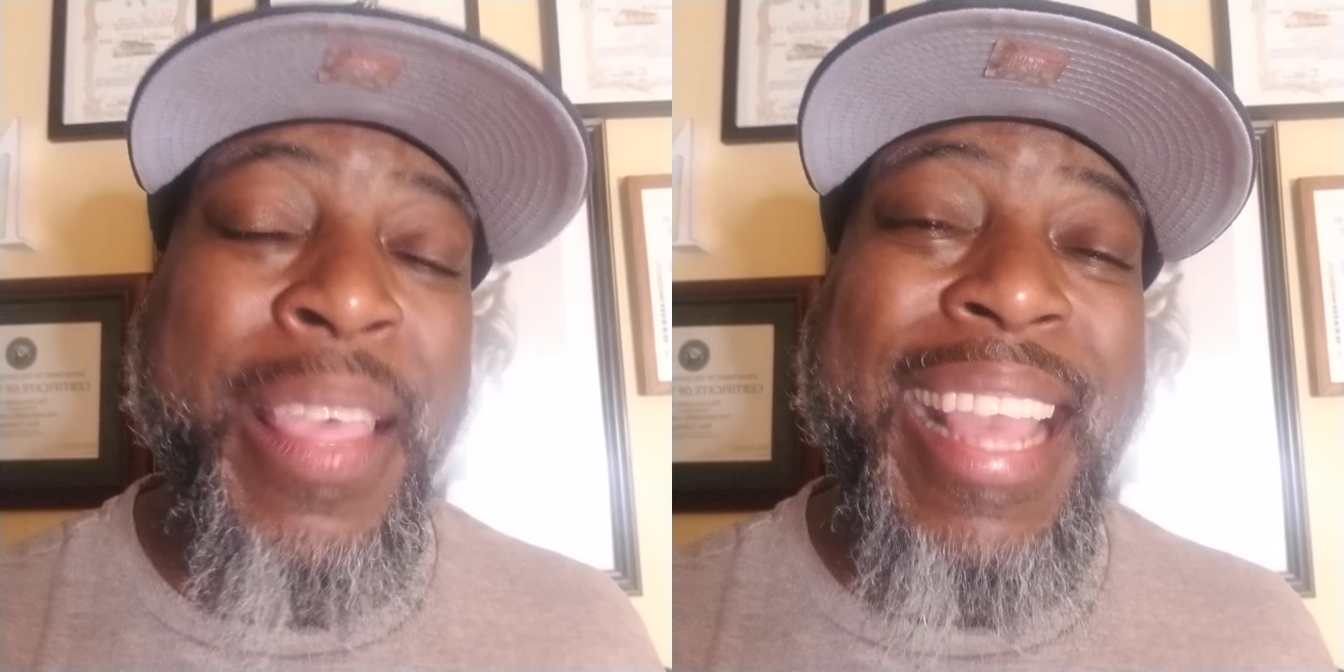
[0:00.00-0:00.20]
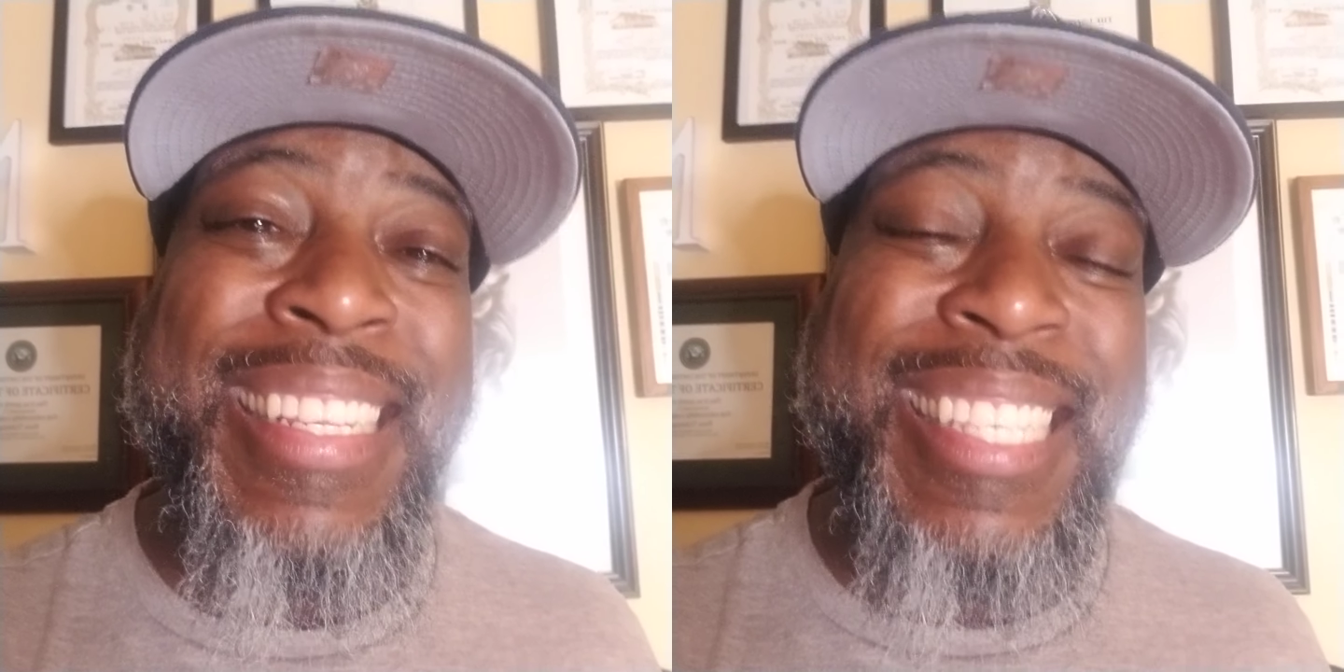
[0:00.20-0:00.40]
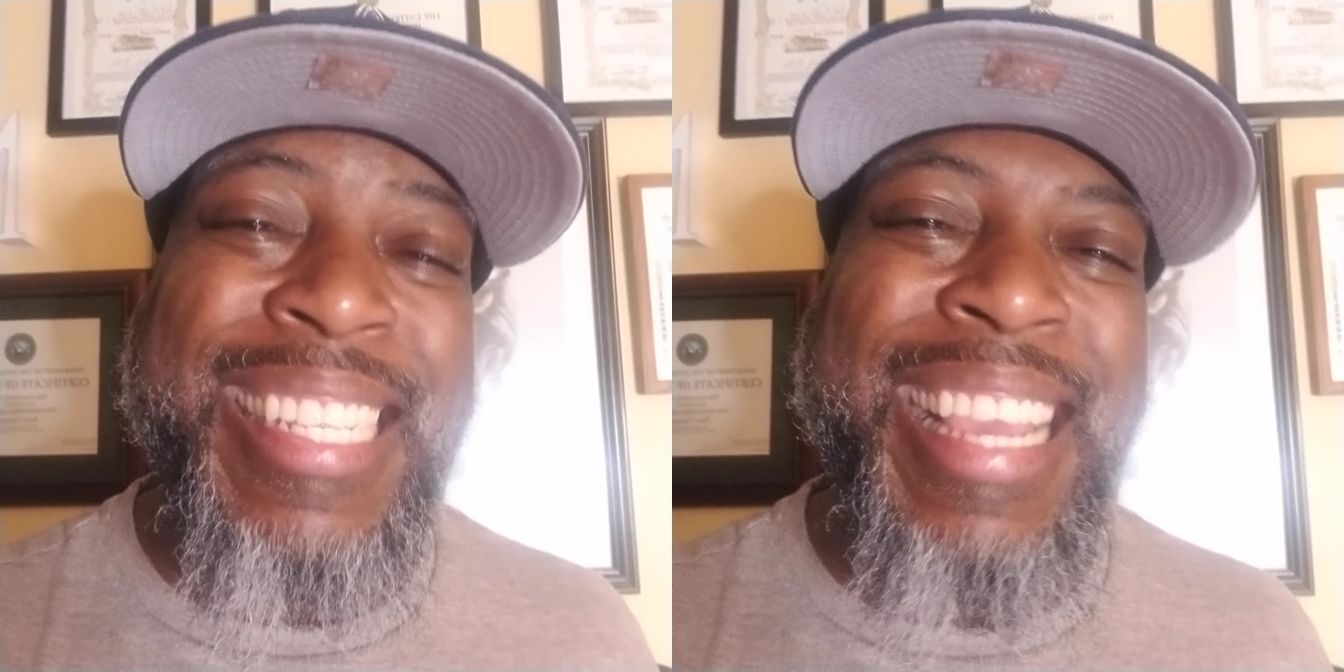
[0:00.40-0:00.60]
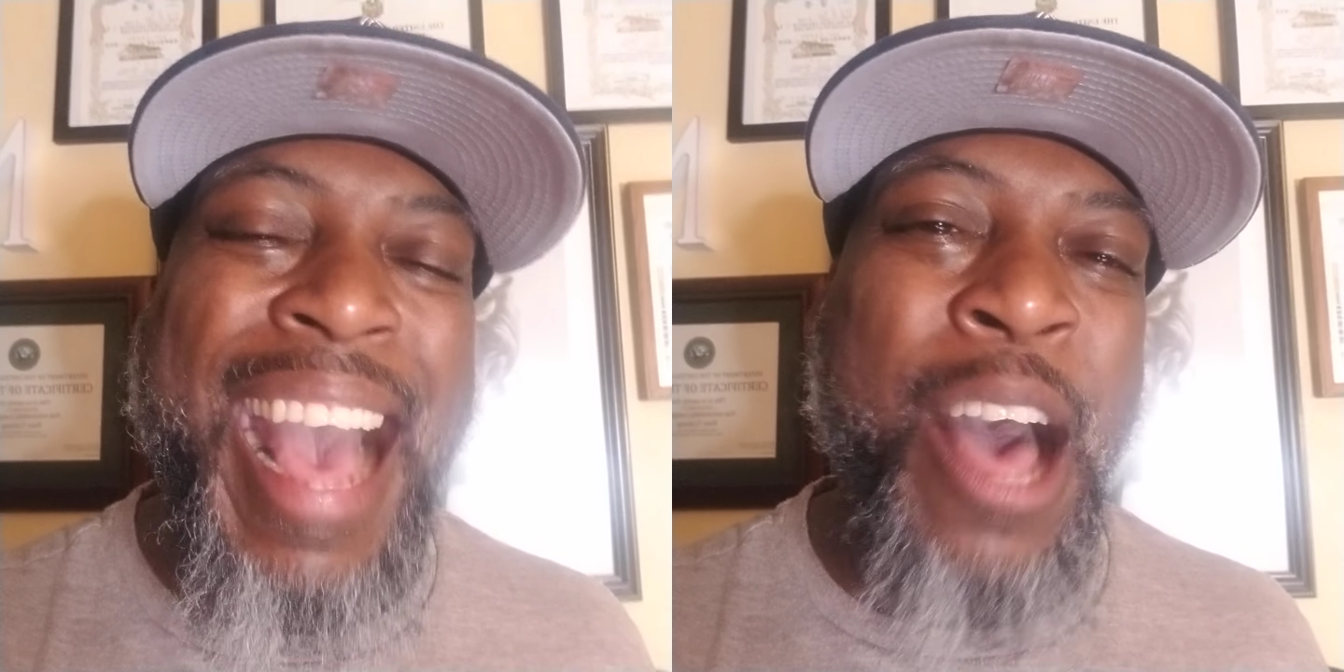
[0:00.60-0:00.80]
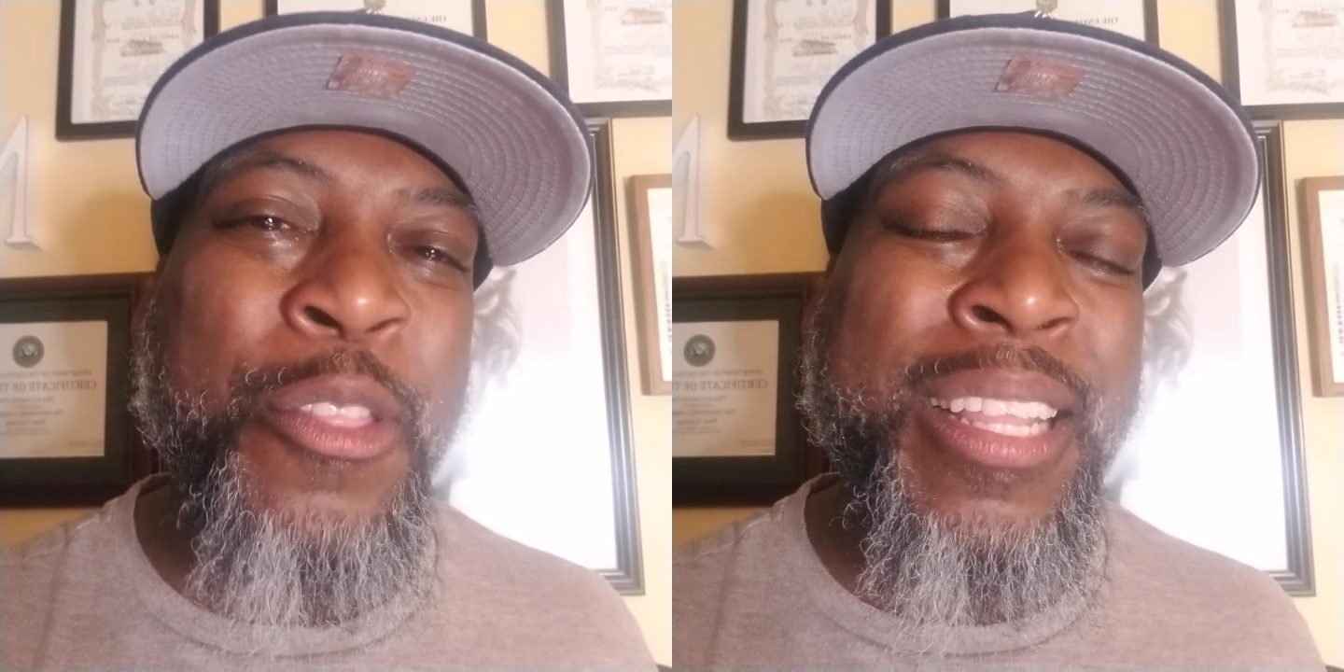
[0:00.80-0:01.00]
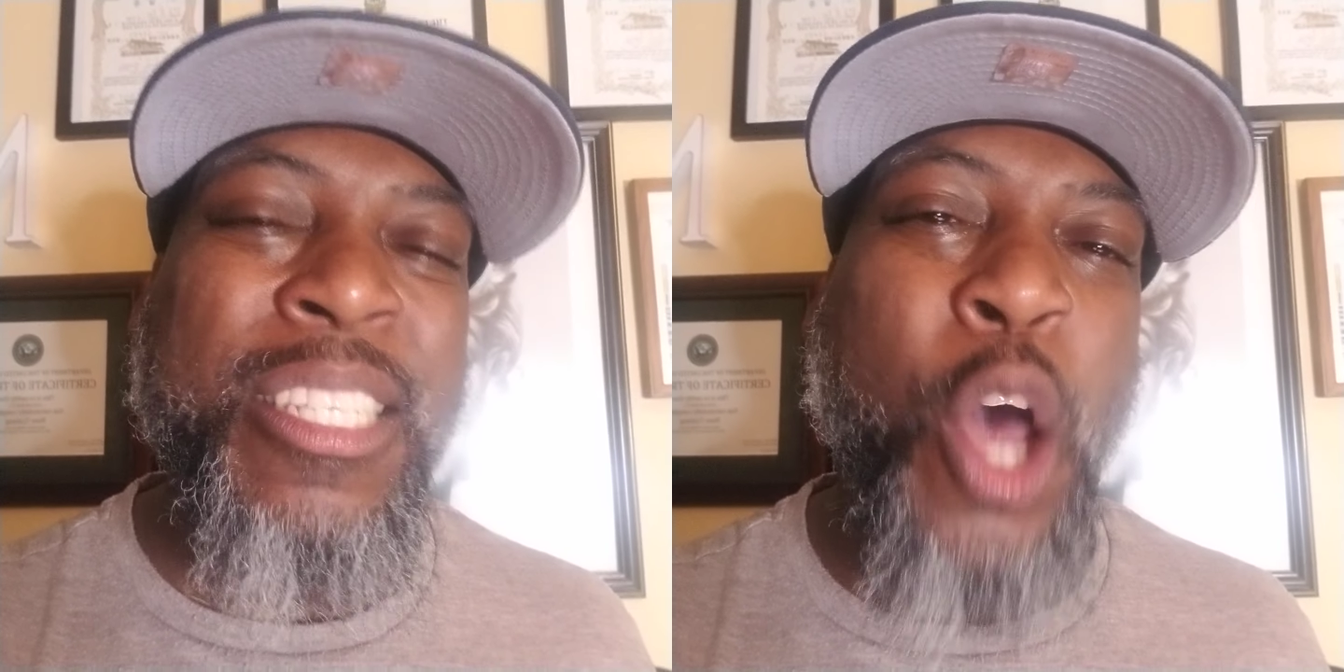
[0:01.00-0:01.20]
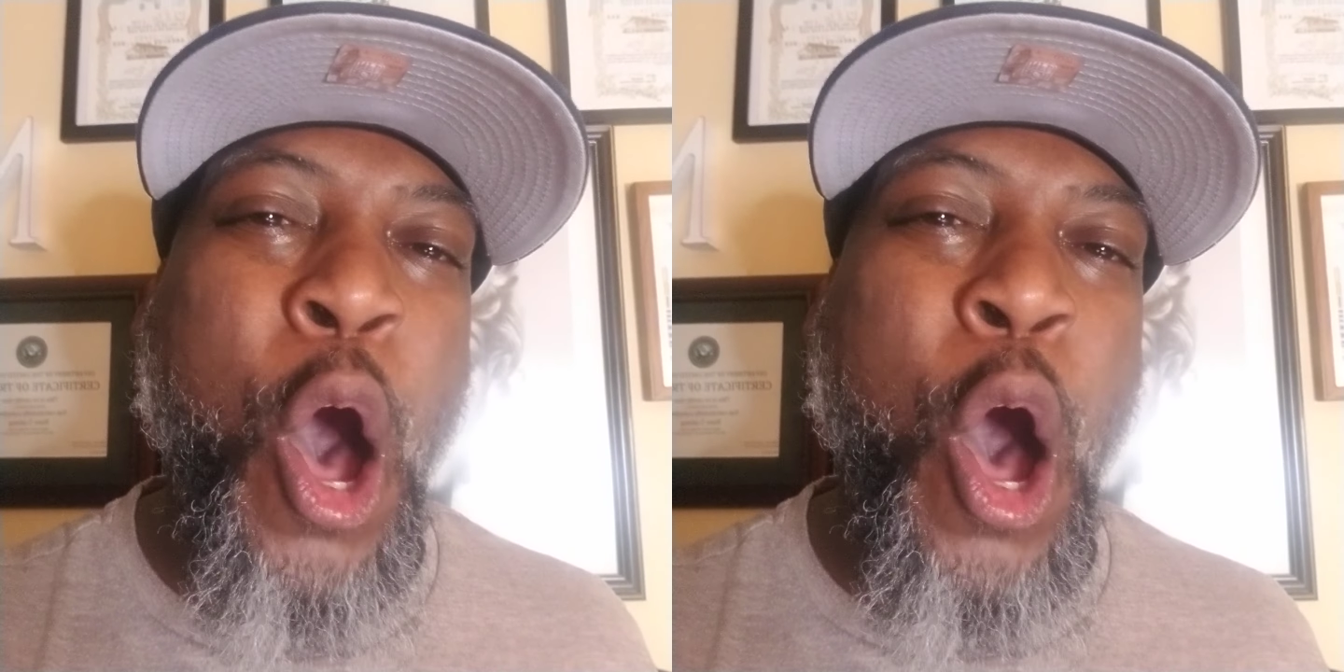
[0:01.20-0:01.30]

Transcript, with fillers: and see how this